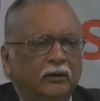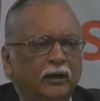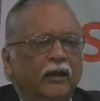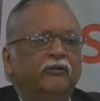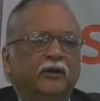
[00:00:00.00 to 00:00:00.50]

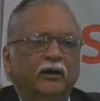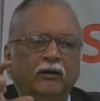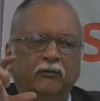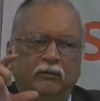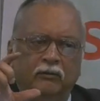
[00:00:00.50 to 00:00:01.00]
And
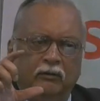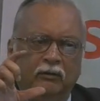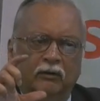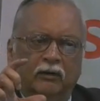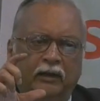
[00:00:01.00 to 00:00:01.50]
certain
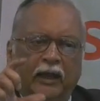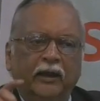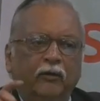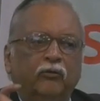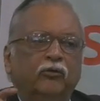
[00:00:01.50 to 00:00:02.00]

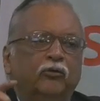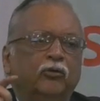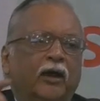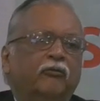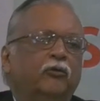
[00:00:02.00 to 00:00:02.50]
diagnosis you
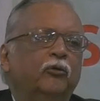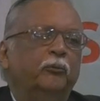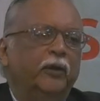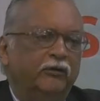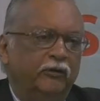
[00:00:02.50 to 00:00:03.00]
have to
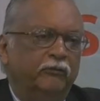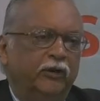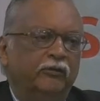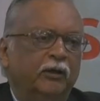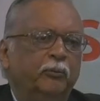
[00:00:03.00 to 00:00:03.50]
mention. For
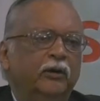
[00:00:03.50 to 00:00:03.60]
example,